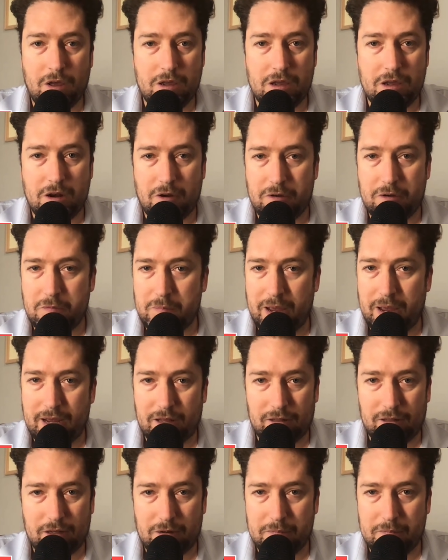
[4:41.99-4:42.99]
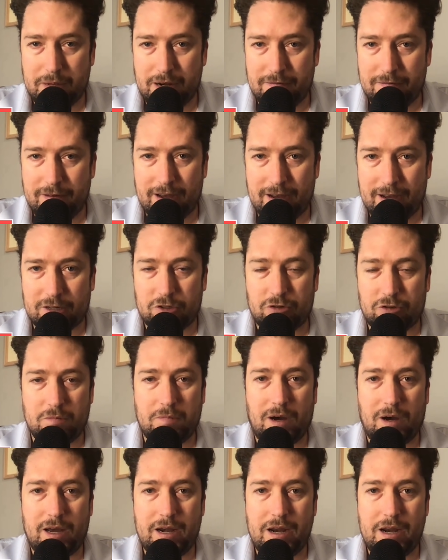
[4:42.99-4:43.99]
you know, you make a little bit of extra
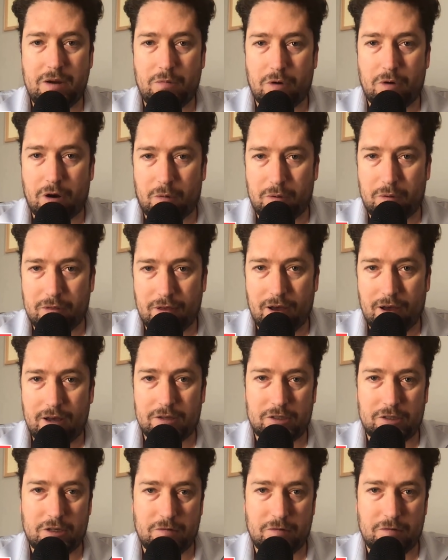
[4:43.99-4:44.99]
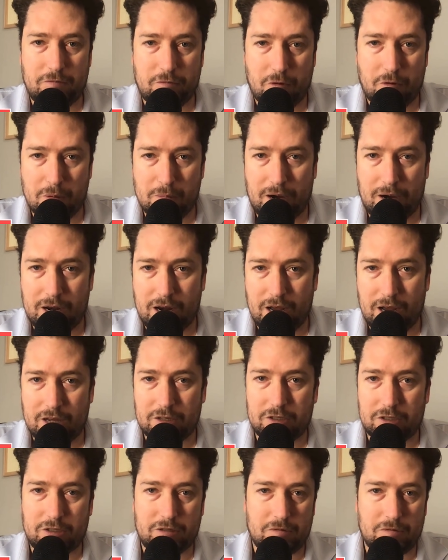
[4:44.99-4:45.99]
money, work with us, inform on
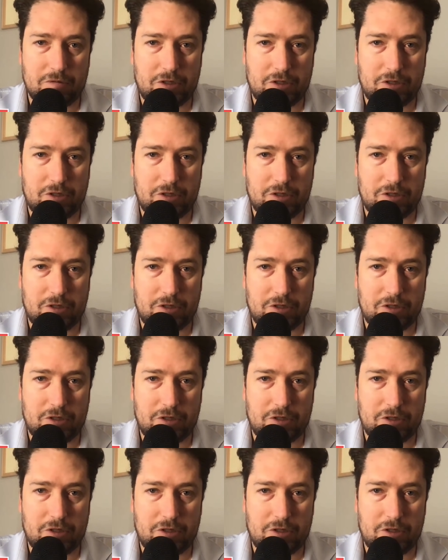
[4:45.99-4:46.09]
us.